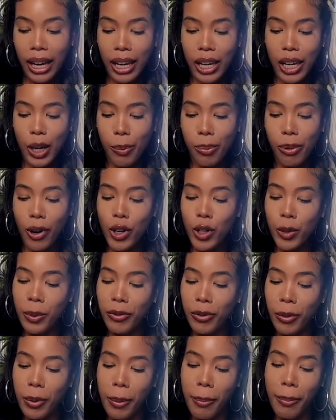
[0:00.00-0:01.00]
He approached me
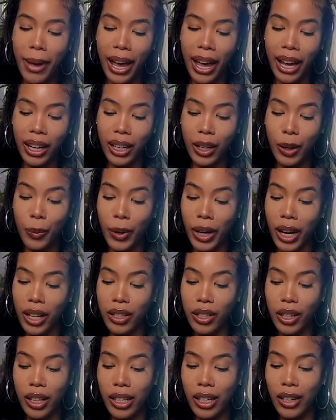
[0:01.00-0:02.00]
from the back, and when I
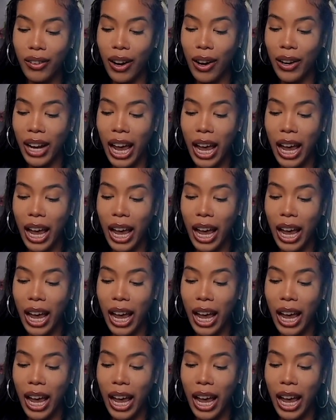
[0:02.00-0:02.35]
turned around,